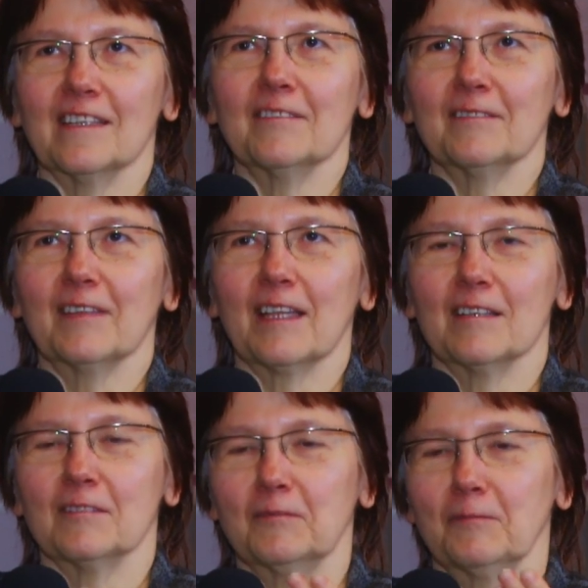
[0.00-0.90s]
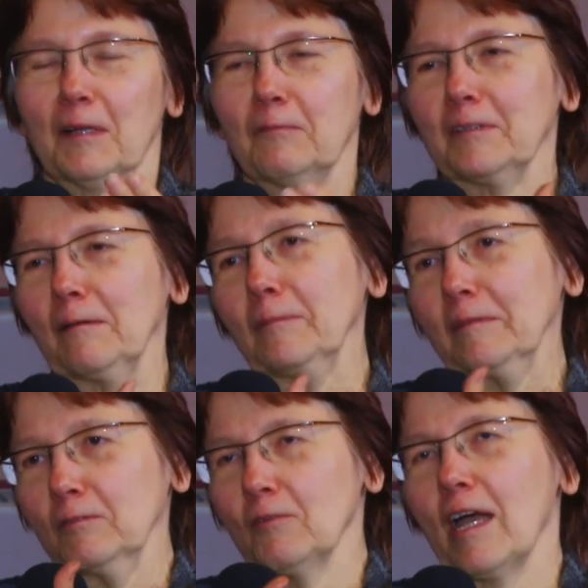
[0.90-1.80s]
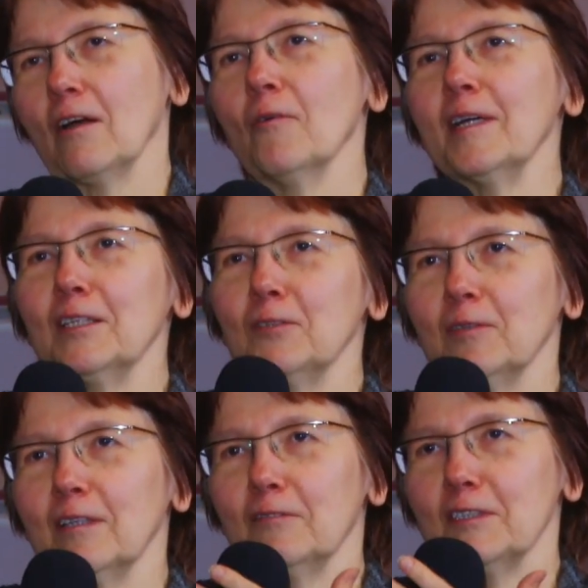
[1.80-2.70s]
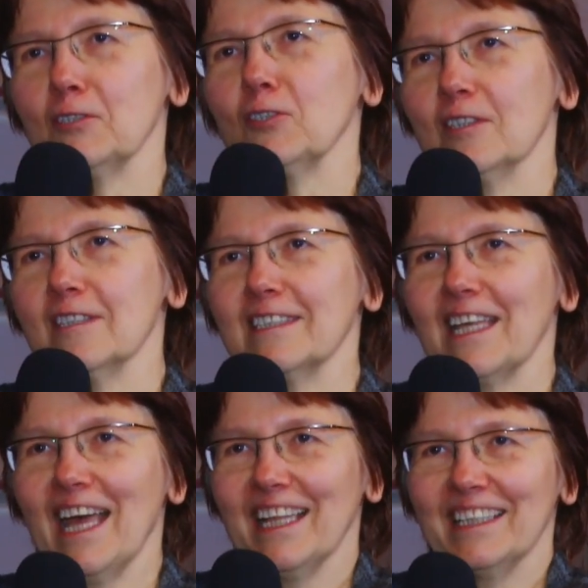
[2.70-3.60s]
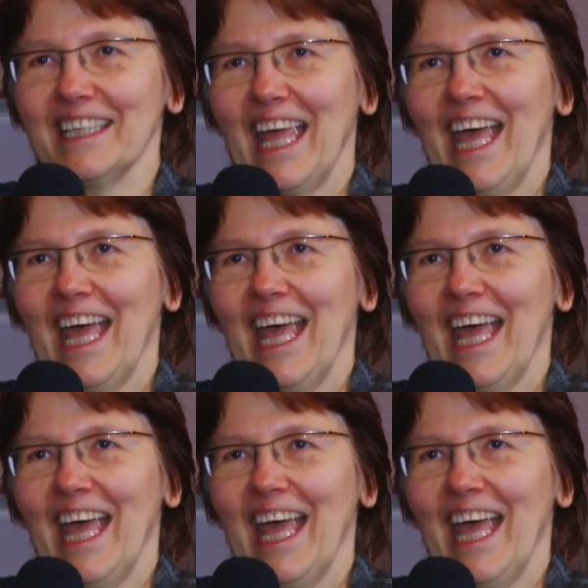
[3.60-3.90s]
yeah, for example, you are going to the physicians and